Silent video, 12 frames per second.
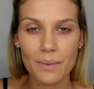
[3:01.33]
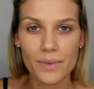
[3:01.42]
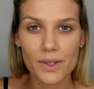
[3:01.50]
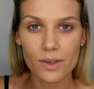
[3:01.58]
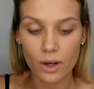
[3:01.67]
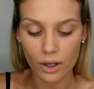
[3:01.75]

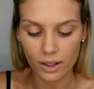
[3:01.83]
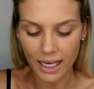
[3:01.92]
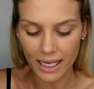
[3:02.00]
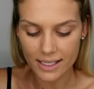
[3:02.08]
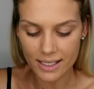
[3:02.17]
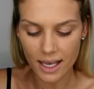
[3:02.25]
So like
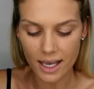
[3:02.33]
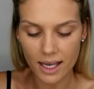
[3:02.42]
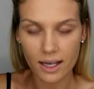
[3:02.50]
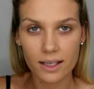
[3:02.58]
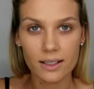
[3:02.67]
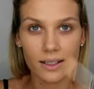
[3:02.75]
I
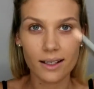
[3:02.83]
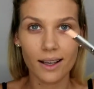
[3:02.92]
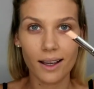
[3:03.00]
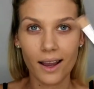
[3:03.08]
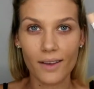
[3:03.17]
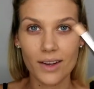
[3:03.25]
said,
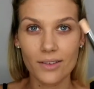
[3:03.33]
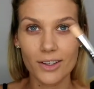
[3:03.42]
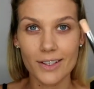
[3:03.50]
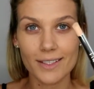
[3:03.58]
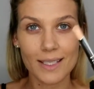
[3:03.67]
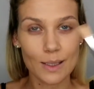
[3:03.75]
I've never
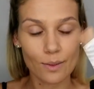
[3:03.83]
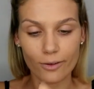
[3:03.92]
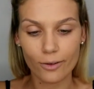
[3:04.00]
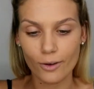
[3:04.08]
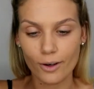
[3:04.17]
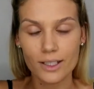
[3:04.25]
used this
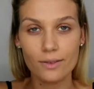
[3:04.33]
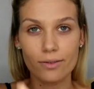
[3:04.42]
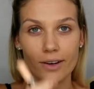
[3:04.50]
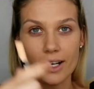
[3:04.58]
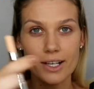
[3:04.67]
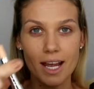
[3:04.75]
before. It's
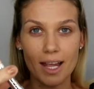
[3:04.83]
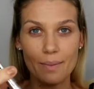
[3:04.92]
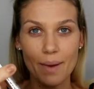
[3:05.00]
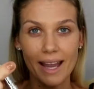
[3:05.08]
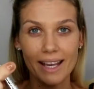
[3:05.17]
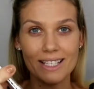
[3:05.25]
fresh out of the
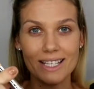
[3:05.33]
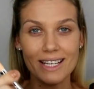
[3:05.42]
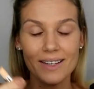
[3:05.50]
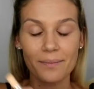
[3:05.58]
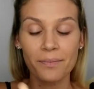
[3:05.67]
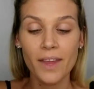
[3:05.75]

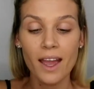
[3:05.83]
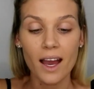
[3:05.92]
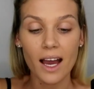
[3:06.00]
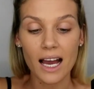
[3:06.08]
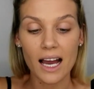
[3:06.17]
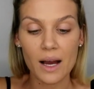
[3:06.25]
packaging.
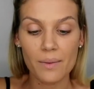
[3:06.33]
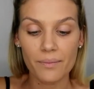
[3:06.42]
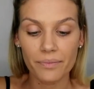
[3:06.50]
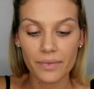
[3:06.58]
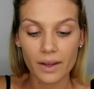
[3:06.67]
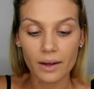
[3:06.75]
I'm
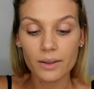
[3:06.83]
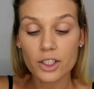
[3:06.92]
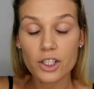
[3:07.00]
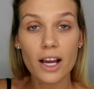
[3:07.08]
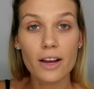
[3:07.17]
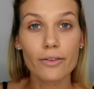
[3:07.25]
going to
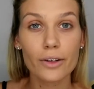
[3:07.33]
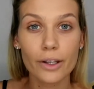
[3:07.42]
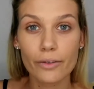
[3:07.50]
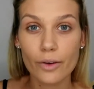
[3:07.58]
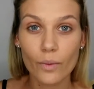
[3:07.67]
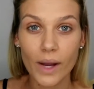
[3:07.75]
try a few
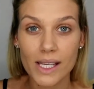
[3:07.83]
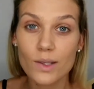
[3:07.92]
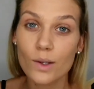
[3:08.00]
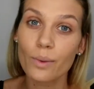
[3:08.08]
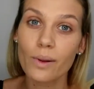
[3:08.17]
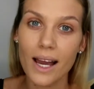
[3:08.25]
different ways
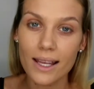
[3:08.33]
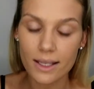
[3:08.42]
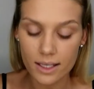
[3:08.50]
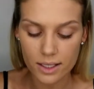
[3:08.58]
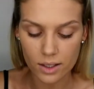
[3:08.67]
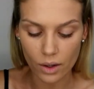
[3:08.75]
to apply
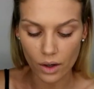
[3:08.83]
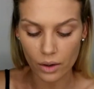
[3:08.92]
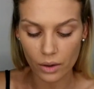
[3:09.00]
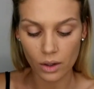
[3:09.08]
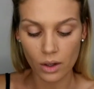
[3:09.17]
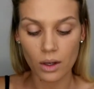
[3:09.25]
this, so
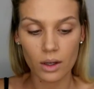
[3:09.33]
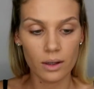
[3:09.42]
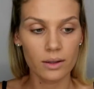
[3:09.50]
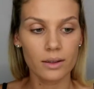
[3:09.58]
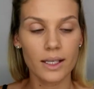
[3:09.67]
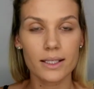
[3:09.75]

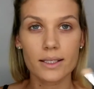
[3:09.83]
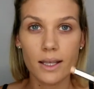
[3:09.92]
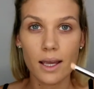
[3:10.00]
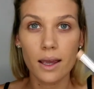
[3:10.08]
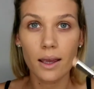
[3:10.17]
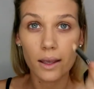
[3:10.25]
let's
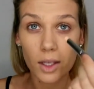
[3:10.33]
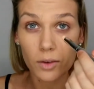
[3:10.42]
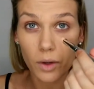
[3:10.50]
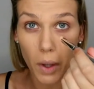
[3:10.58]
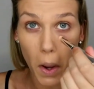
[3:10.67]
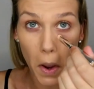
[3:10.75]
give
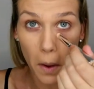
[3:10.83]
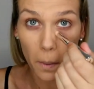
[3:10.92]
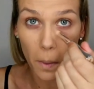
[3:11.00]
it a go.